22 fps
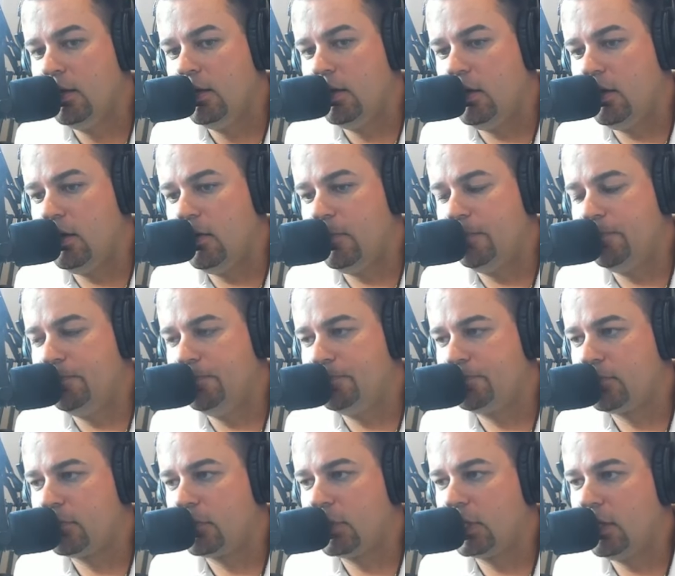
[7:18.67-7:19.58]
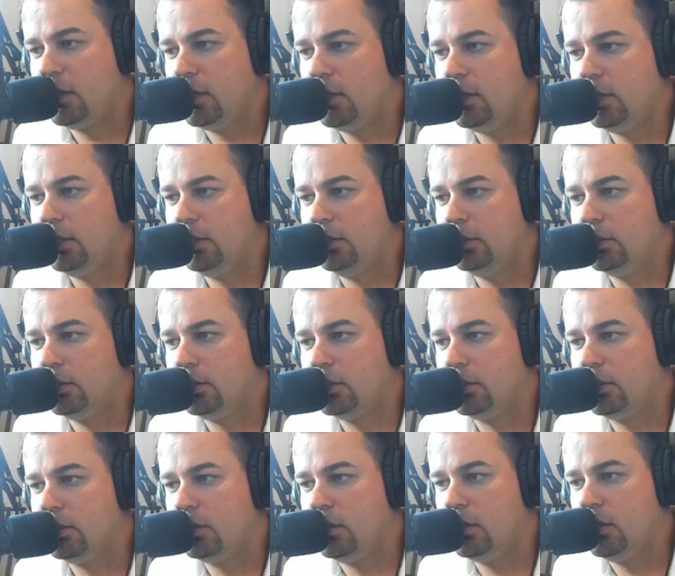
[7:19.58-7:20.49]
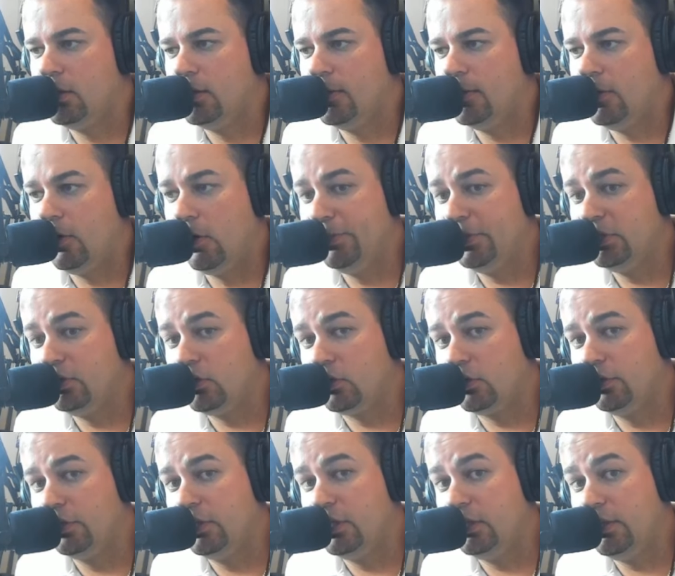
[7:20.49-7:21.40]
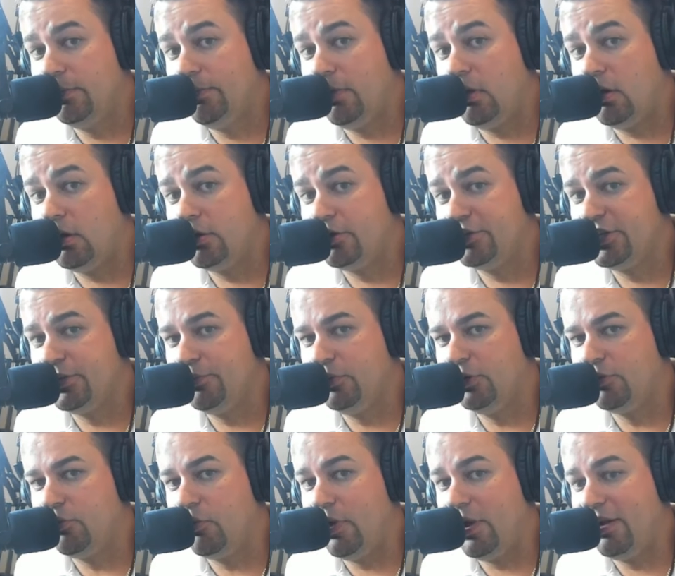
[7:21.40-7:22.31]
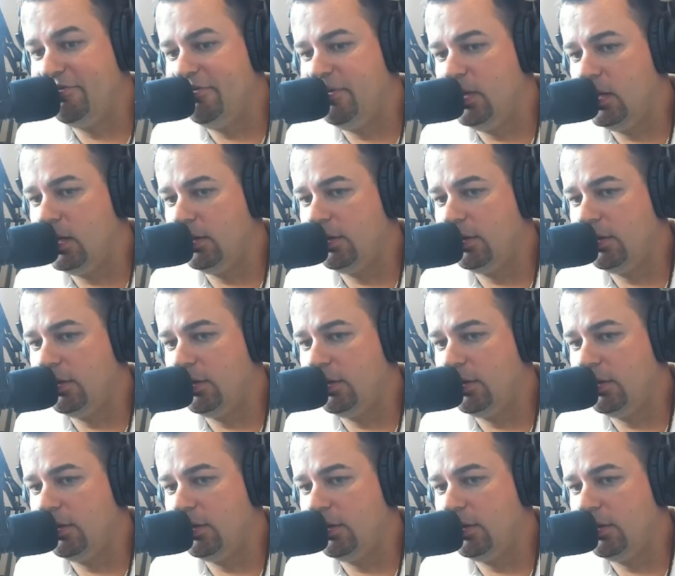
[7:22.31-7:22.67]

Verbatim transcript: um, and uh, Opendoor did the partnership with Redfin.